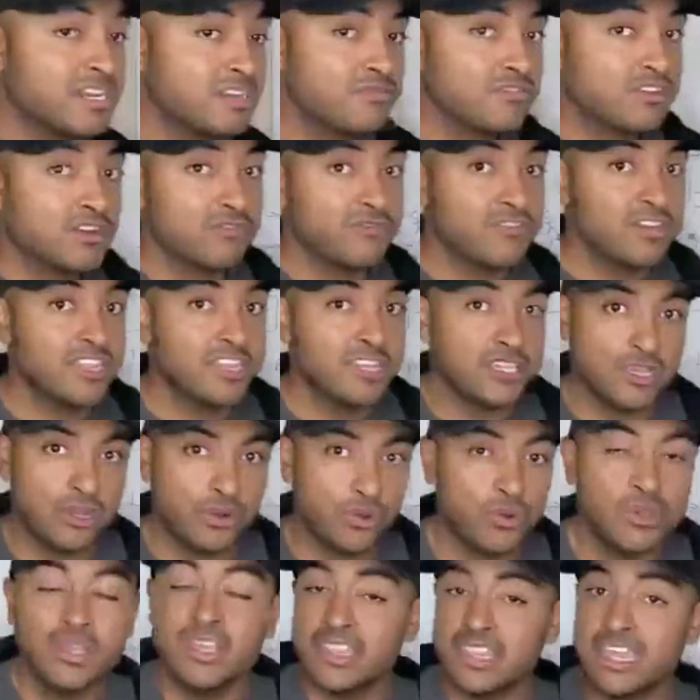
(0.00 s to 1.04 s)
of your video,
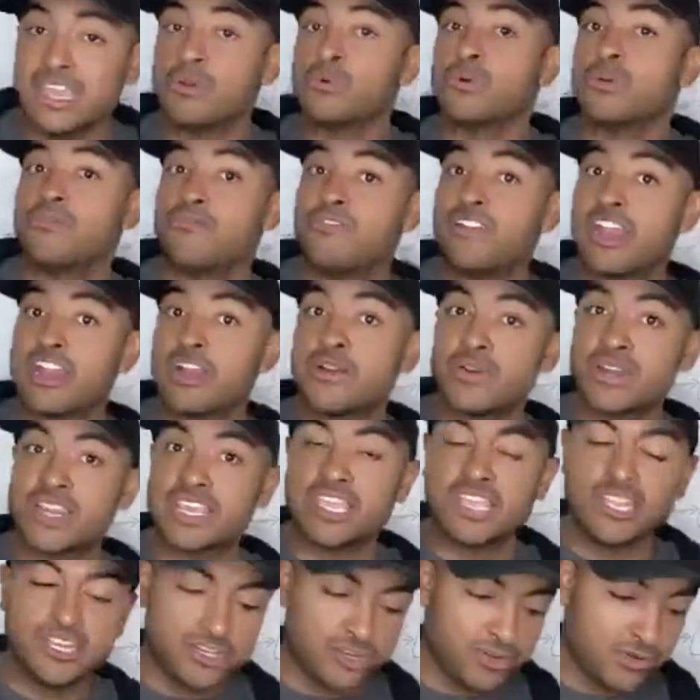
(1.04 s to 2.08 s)
they were very
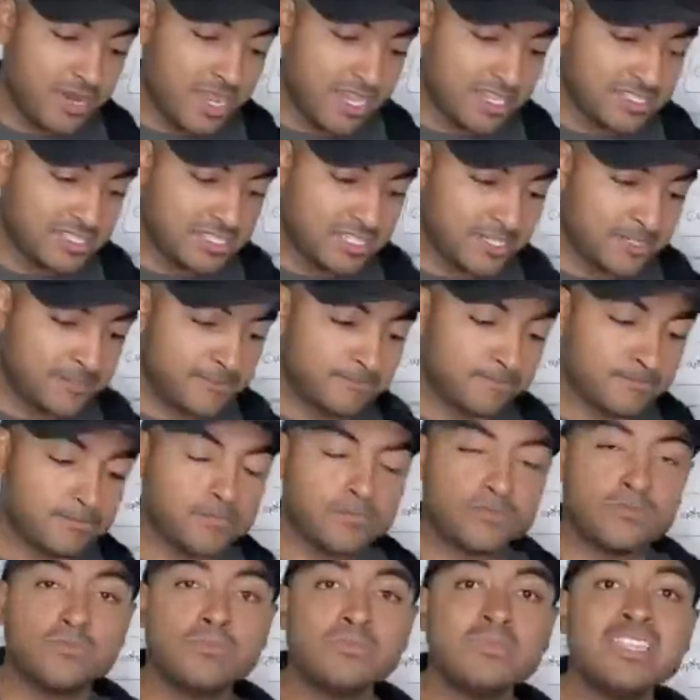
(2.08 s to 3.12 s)
interested.
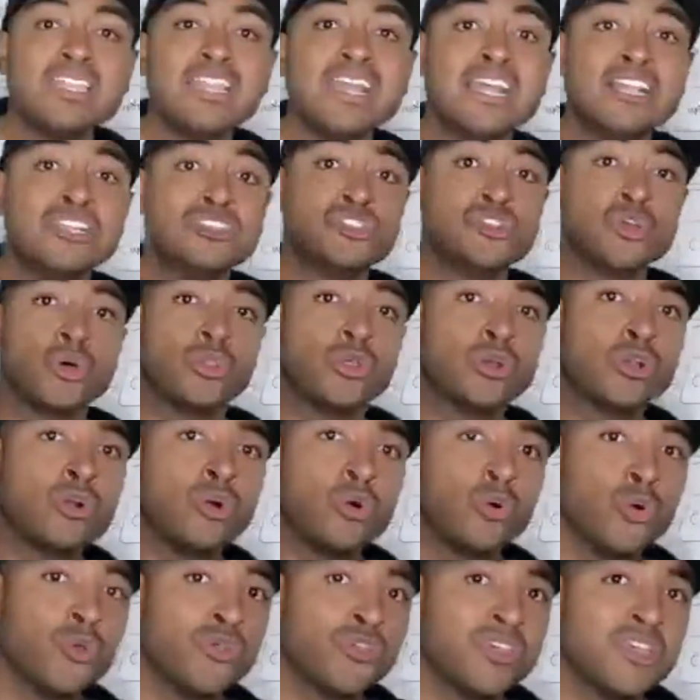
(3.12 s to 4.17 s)
And so the
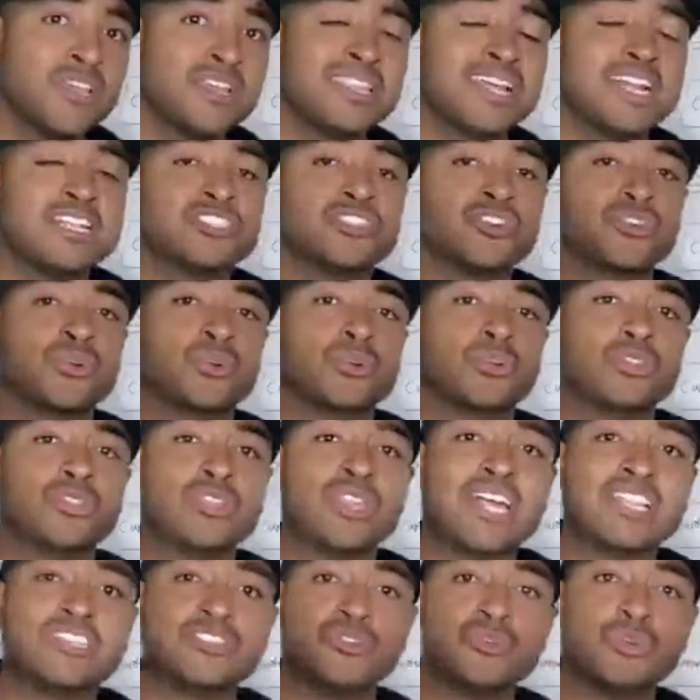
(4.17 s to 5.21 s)
cool thing that
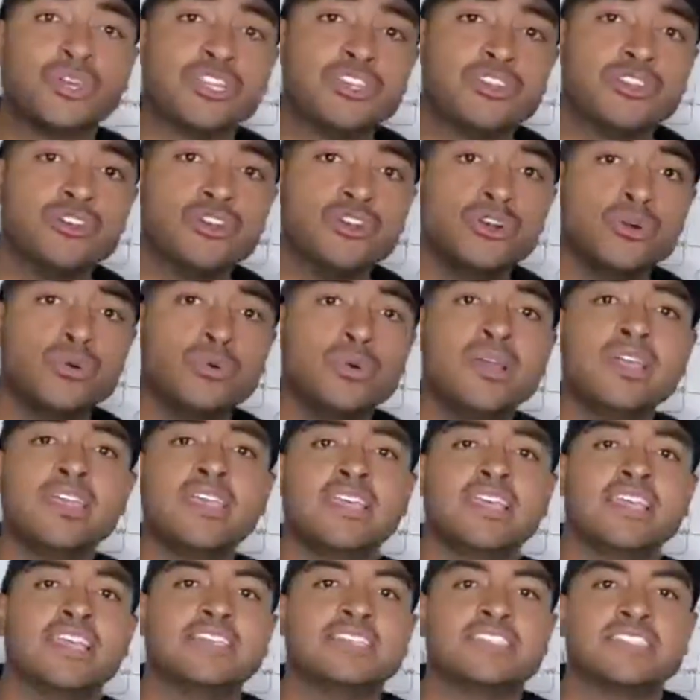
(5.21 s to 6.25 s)
you can do
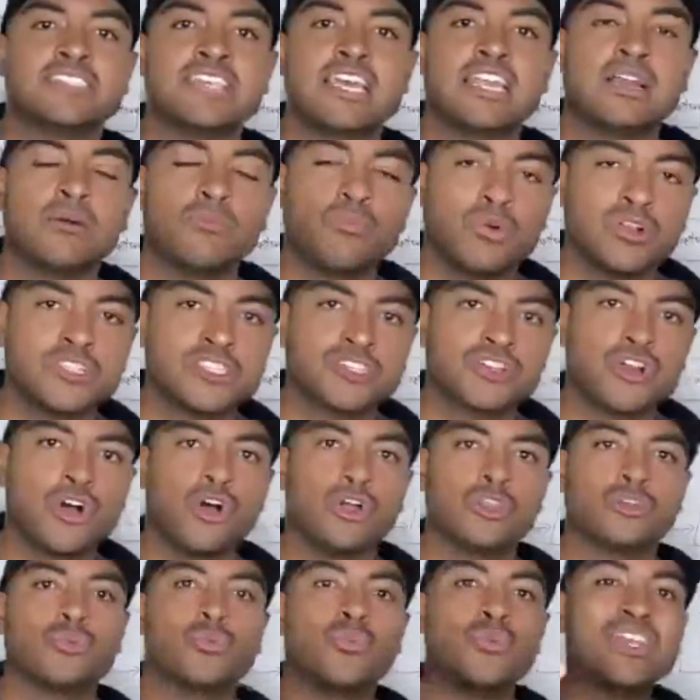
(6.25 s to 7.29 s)
is set up what's
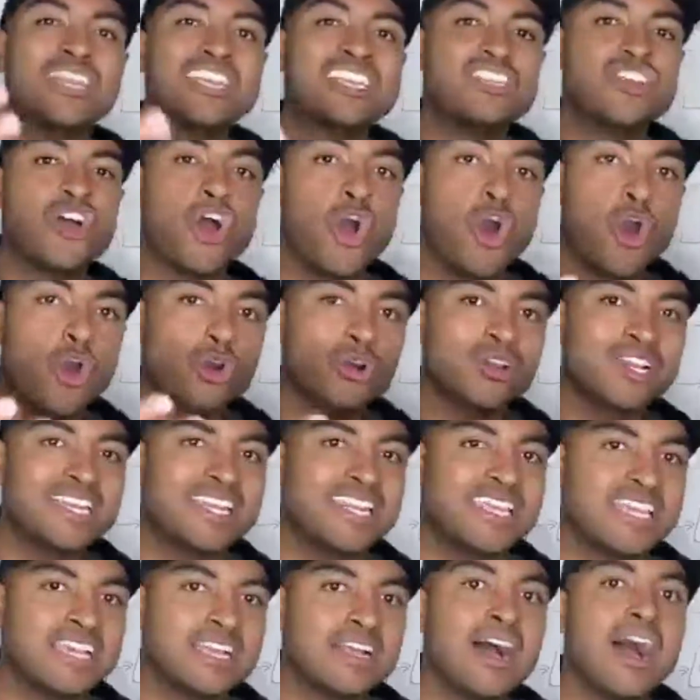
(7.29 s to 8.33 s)
called
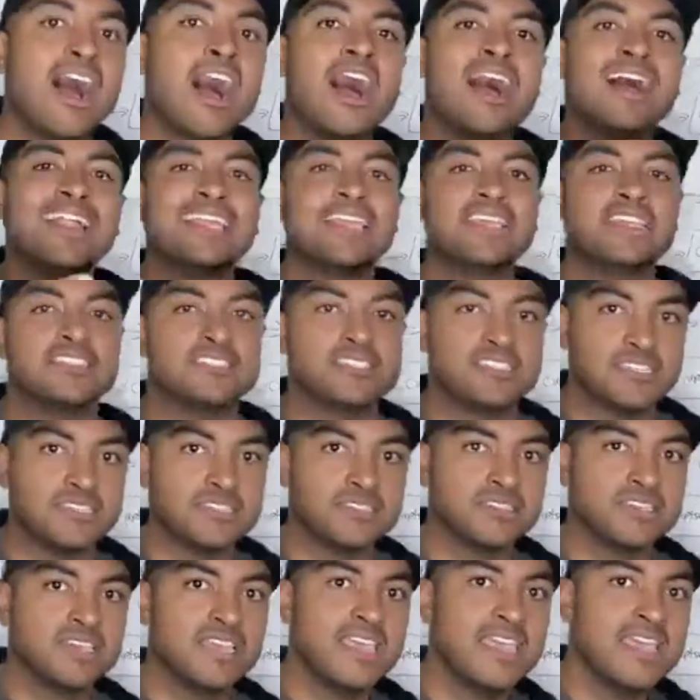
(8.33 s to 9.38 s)
retargeting
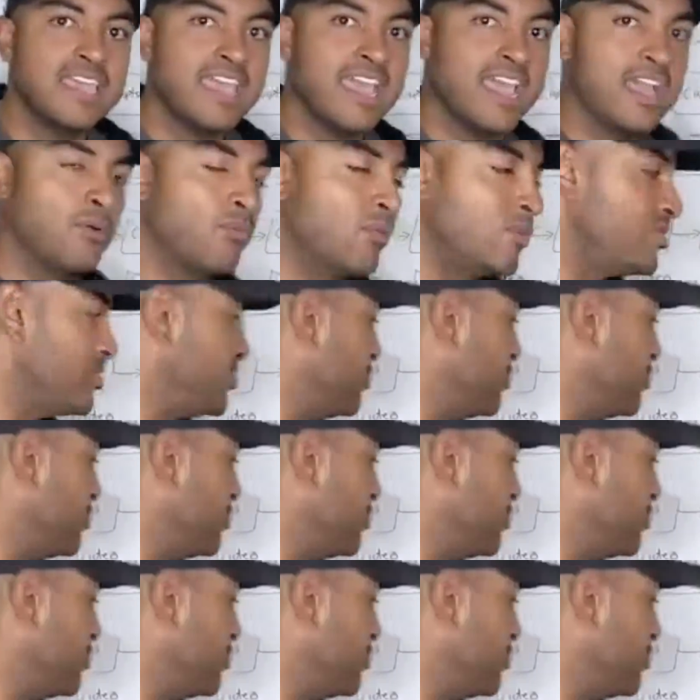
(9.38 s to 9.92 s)
audiences. And what